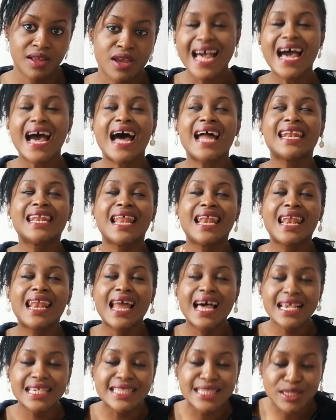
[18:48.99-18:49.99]
And the
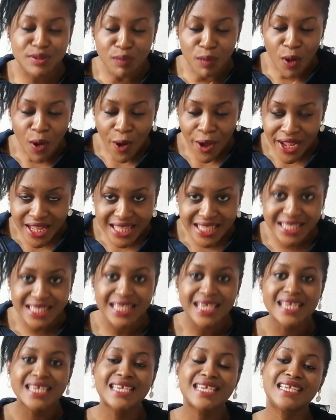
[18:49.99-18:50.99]
last point
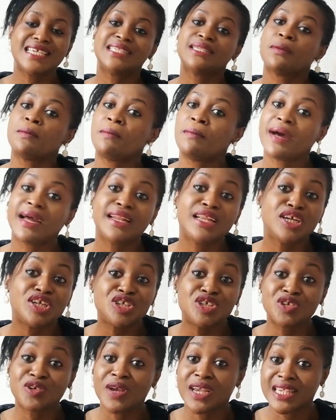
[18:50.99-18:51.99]
is manage
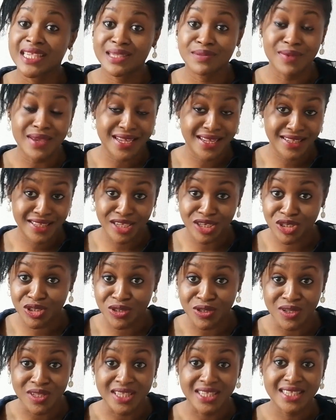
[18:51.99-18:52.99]
your
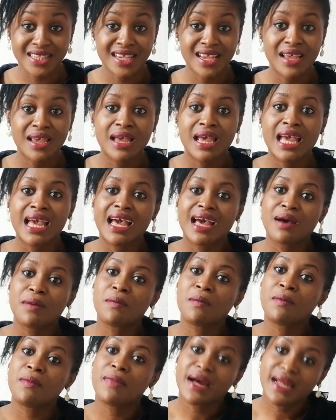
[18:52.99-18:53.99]
expectations.
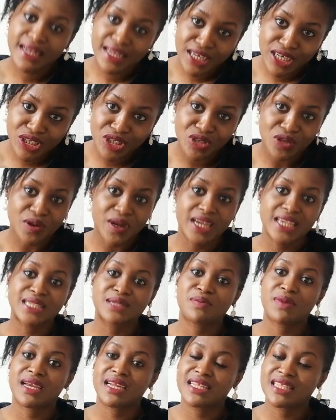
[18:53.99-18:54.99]
Manage your
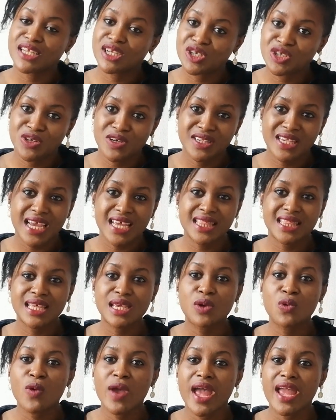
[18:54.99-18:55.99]
expectations. I think
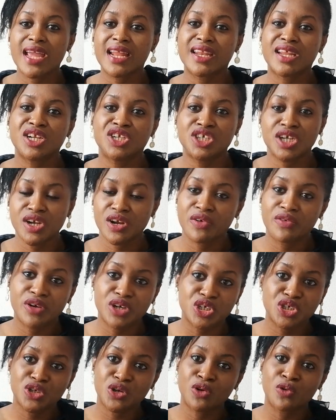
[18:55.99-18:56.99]
we are in a
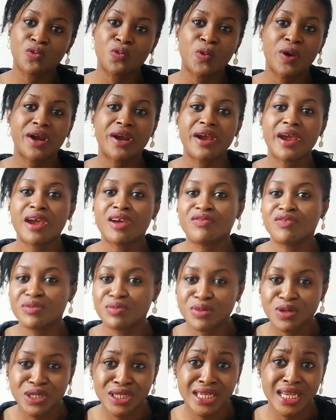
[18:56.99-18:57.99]
generation where
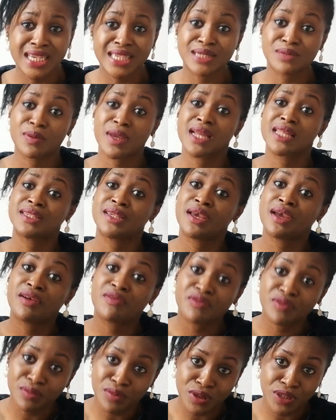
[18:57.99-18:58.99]
everybody expects
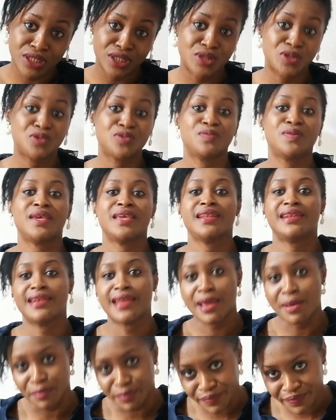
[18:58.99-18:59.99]
everybody to be
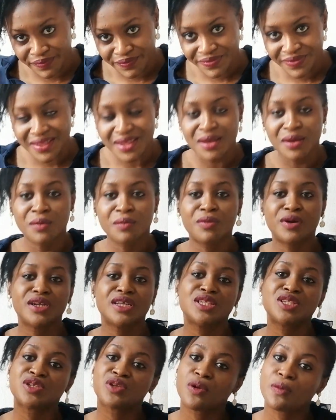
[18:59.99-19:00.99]
them, but
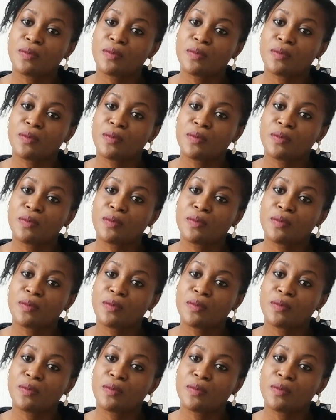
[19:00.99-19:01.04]
it's not